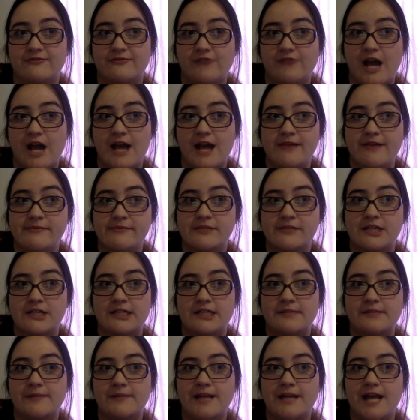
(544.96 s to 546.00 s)
vibes
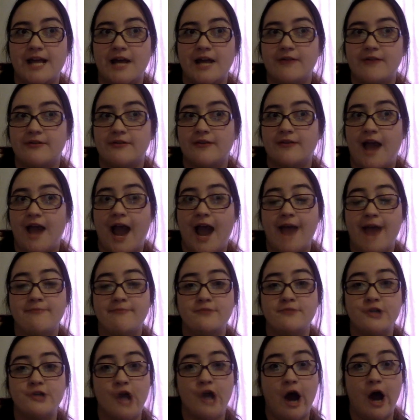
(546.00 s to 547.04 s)
on me. I,
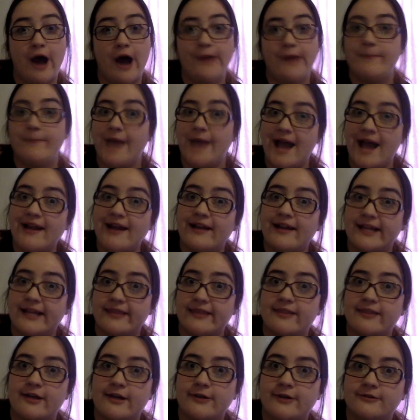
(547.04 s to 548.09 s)
I'm not mad at it
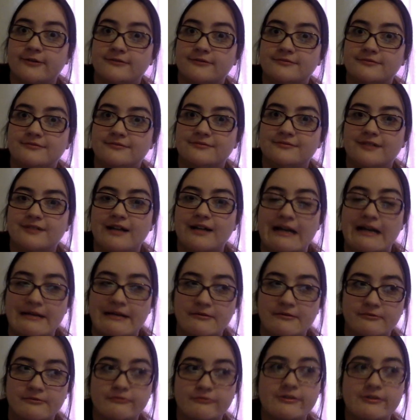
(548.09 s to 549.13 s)
though. I
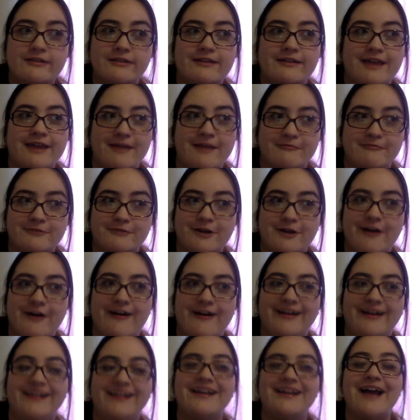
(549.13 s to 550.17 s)
really am
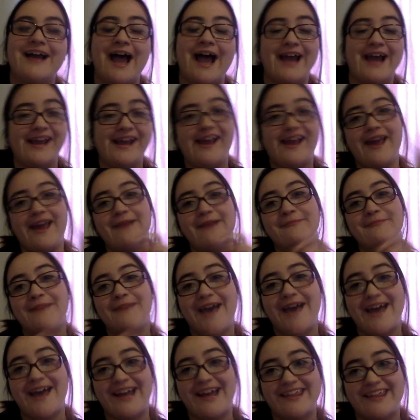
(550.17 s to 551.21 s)
not. I am
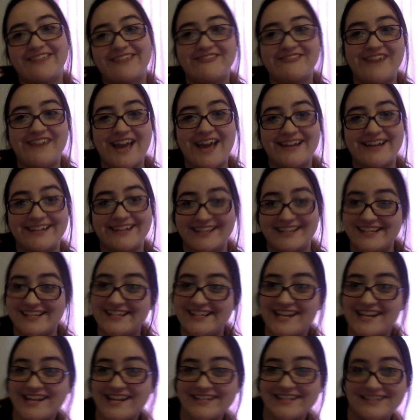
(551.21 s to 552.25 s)
mad at the fact that he
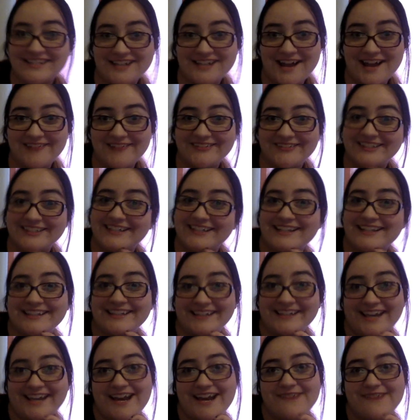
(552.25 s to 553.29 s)
can't stop looking at the
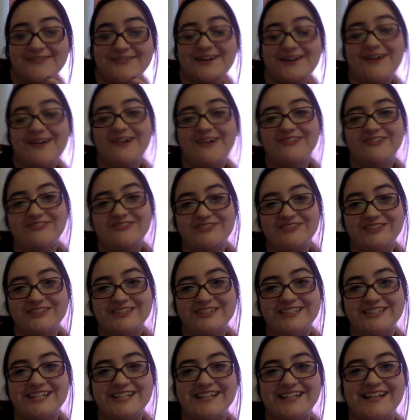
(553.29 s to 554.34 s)
camera all
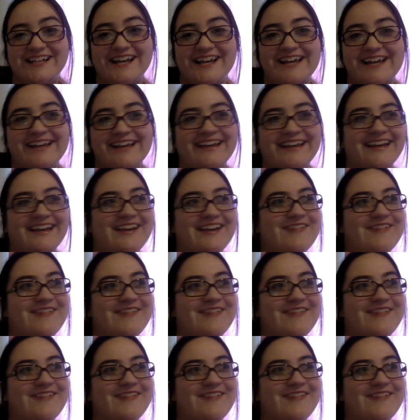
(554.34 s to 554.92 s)
flirty like